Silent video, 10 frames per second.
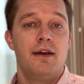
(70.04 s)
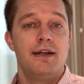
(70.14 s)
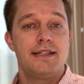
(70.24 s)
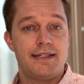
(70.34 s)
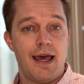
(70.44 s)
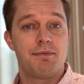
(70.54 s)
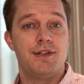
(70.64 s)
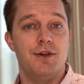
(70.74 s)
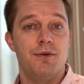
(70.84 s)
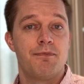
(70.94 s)
Step
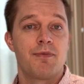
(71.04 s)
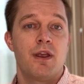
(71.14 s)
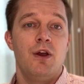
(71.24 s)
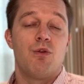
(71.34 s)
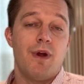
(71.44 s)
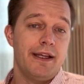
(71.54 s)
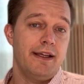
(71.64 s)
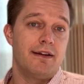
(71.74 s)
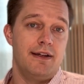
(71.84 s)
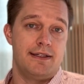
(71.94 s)
two,
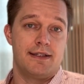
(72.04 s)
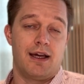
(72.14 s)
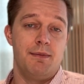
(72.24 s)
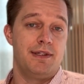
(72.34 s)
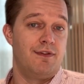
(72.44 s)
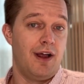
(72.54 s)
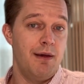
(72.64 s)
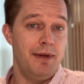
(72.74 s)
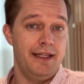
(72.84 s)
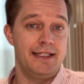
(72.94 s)
recognize the types of
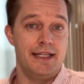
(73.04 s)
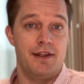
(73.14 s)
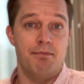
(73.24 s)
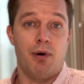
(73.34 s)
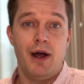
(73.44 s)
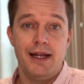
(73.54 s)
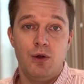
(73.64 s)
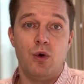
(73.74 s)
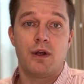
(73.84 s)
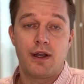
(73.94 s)
liability that by
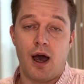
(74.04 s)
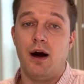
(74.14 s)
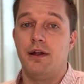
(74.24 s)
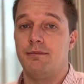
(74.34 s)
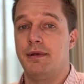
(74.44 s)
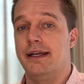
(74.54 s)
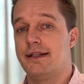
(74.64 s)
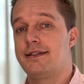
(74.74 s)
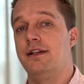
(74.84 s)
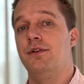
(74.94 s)
law can't be
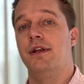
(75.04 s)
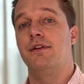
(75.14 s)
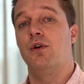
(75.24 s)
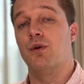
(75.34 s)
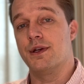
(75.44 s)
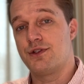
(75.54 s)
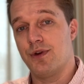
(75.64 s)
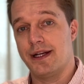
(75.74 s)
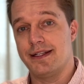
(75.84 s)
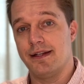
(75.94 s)
excluded or
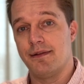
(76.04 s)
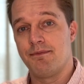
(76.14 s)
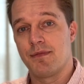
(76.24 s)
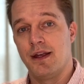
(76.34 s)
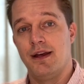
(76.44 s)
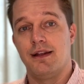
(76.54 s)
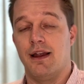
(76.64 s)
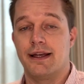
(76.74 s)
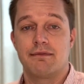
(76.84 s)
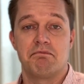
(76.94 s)
restricted,
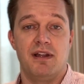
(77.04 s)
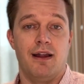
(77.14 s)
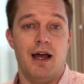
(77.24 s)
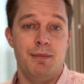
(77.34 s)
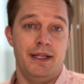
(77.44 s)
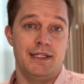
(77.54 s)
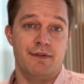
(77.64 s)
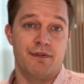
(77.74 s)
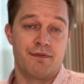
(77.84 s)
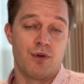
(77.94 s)
like liability
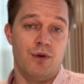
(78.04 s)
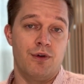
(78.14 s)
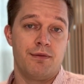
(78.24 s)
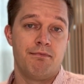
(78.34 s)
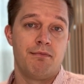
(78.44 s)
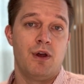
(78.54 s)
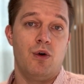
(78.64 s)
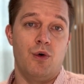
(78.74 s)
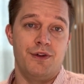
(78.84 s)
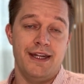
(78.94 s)
for fraud
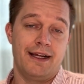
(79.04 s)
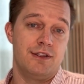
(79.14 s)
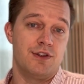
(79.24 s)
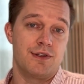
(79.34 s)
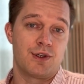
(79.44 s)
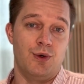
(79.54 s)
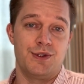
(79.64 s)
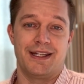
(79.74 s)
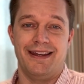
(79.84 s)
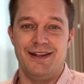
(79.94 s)
or negligence
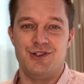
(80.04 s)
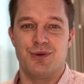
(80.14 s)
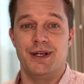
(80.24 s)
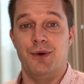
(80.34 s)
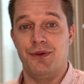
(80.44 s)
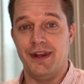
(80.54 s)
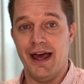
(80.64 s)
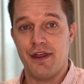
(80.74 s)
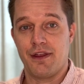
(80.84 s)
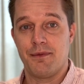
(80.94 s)
causing injury or
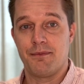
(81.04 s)
death.